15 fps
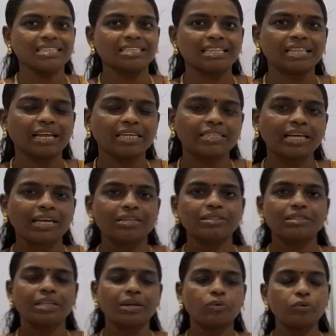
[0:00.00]

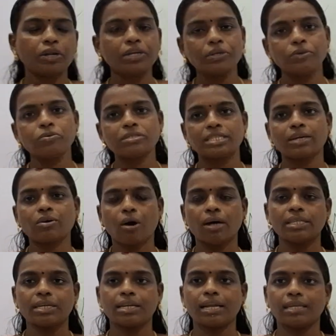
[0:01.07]
They couldn't use the
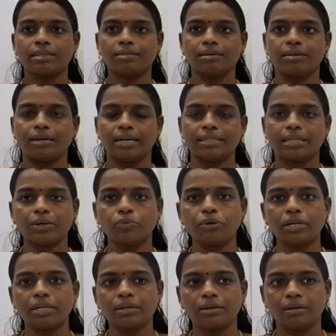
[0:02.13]
khadi cloth and they
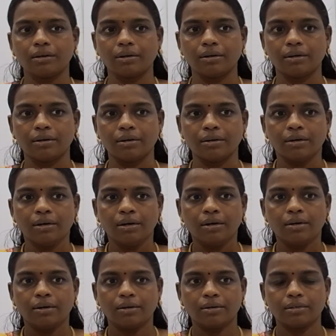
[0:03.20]
couldn't
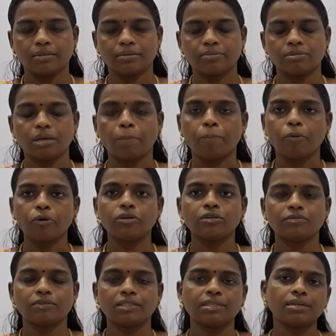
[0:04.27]

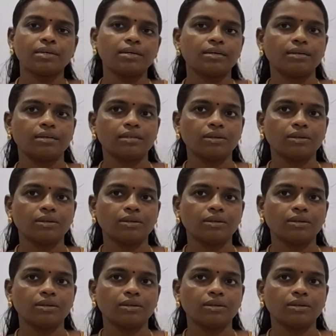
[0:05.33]
support with the